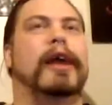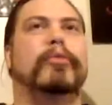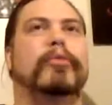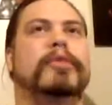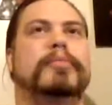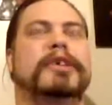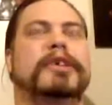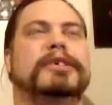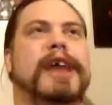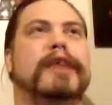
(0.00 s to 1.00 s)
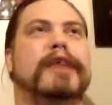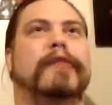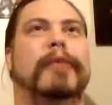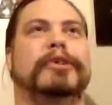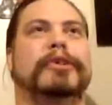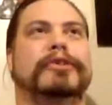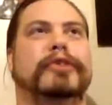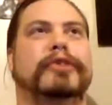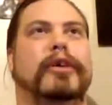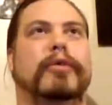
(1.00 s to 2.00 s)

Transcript: I wouldn't be satisfied with just,